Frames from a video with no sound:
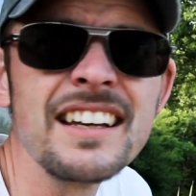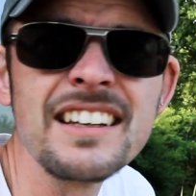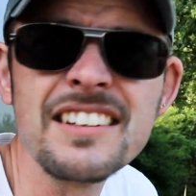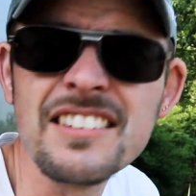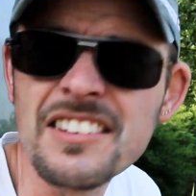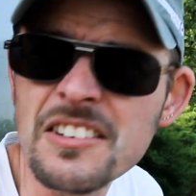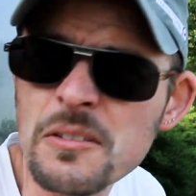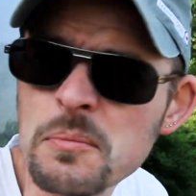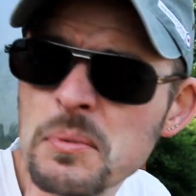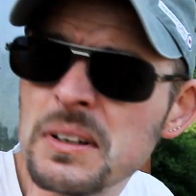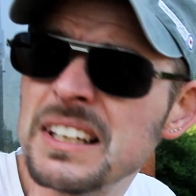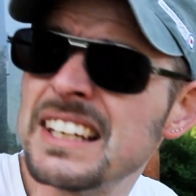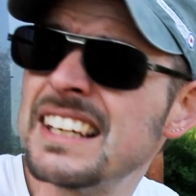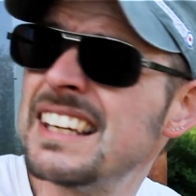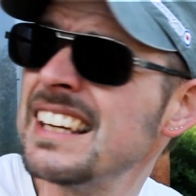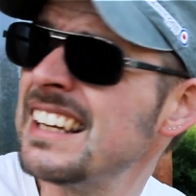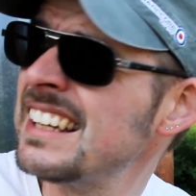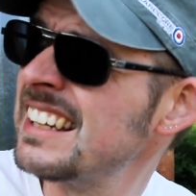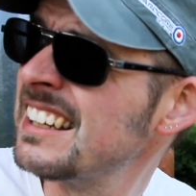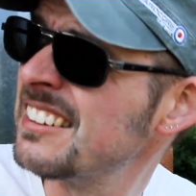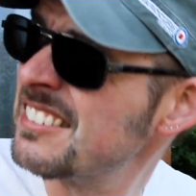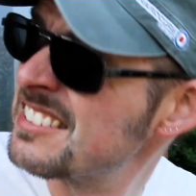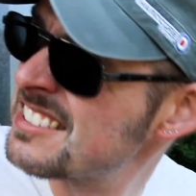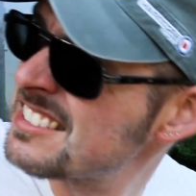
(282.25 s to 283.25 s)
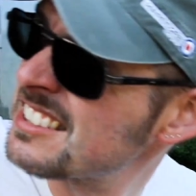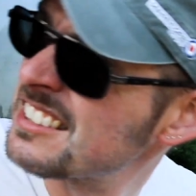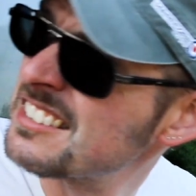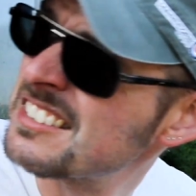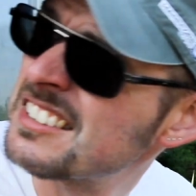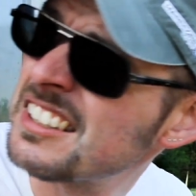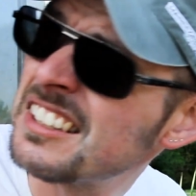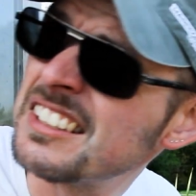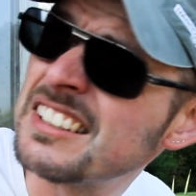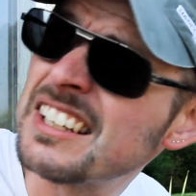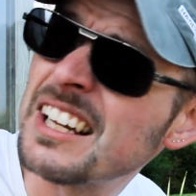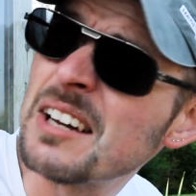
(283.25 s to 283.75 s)
So it's beginning, the sun's
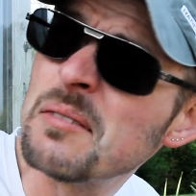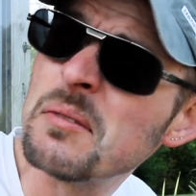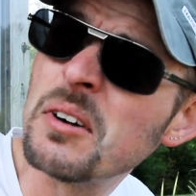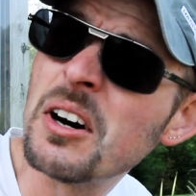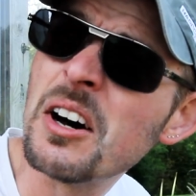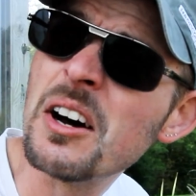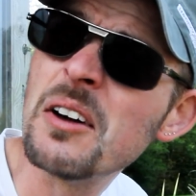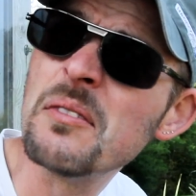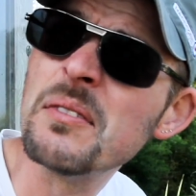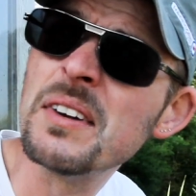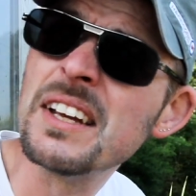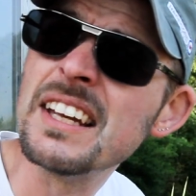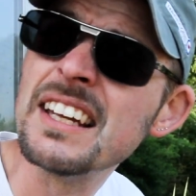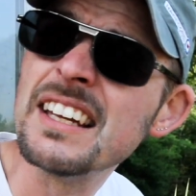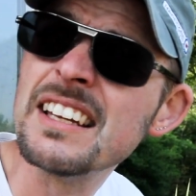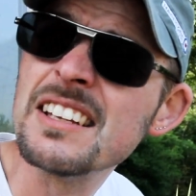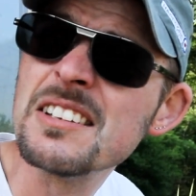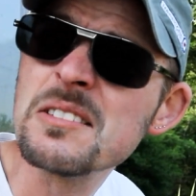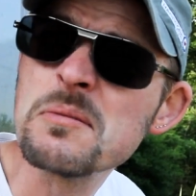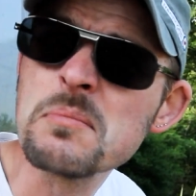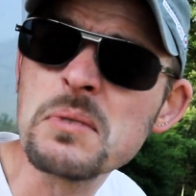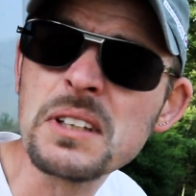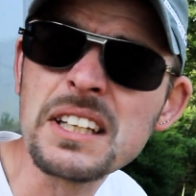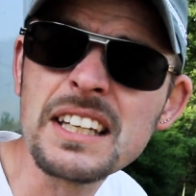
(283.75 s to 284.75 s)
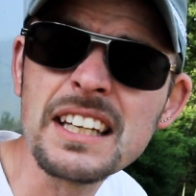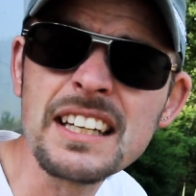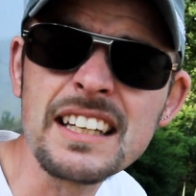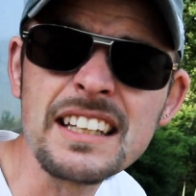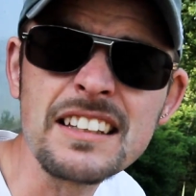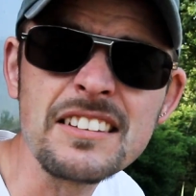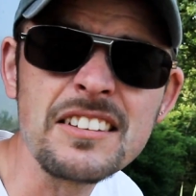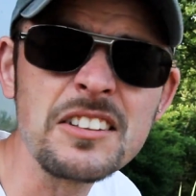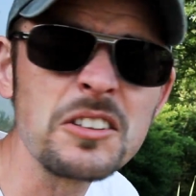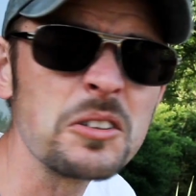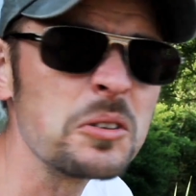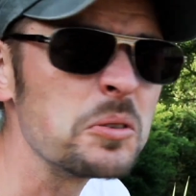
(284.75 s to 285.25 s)
going down behind me, it's
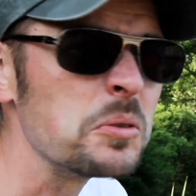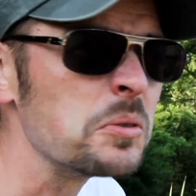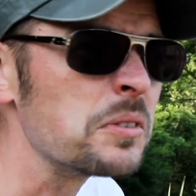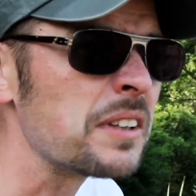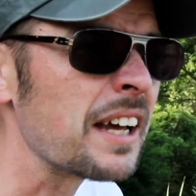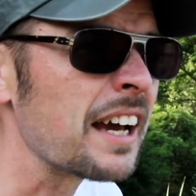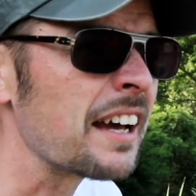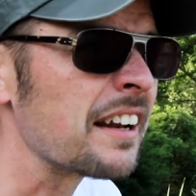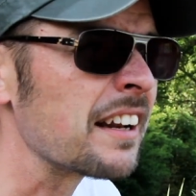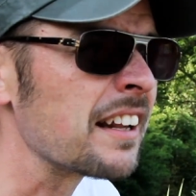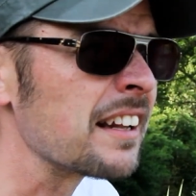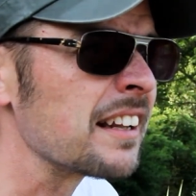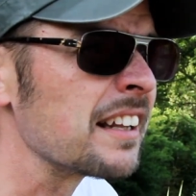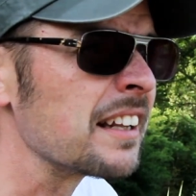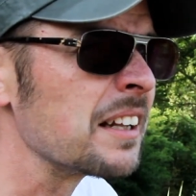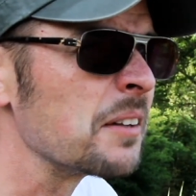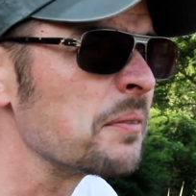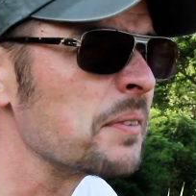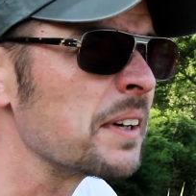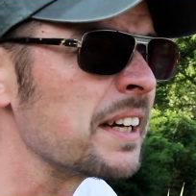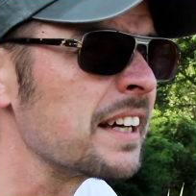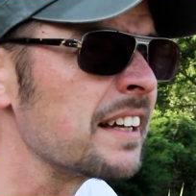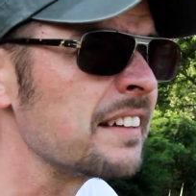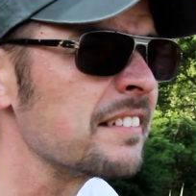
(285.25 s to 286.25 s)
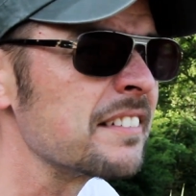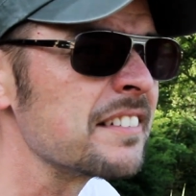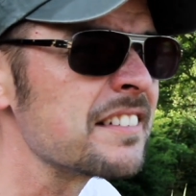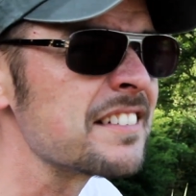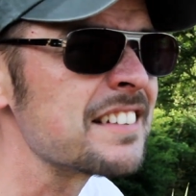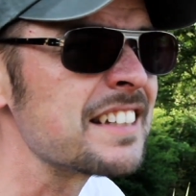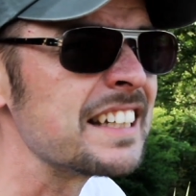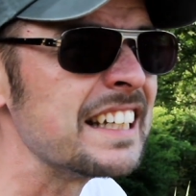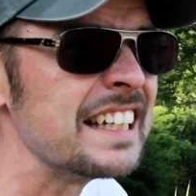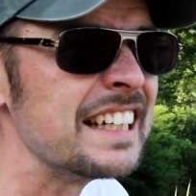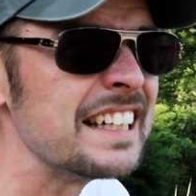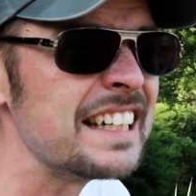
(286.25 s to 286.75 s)
beginning to cool down a little bit,
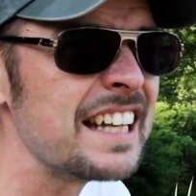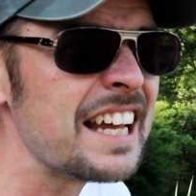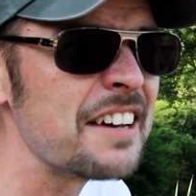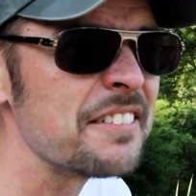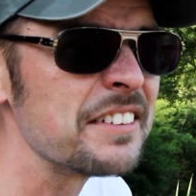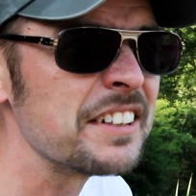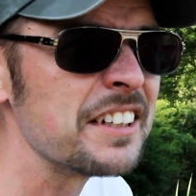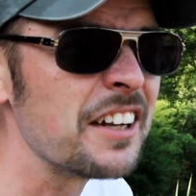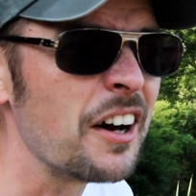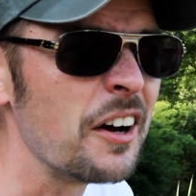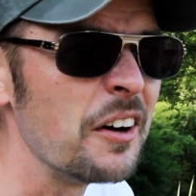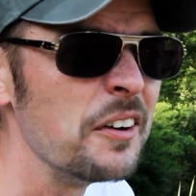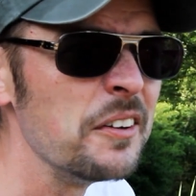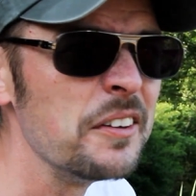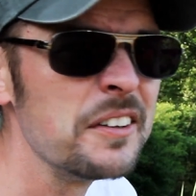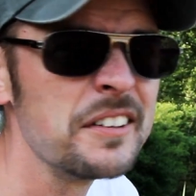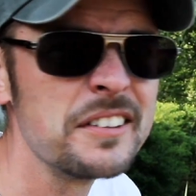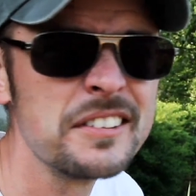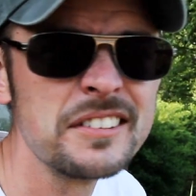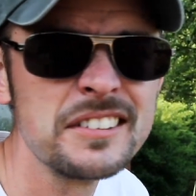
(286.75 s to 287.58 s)
so you never know,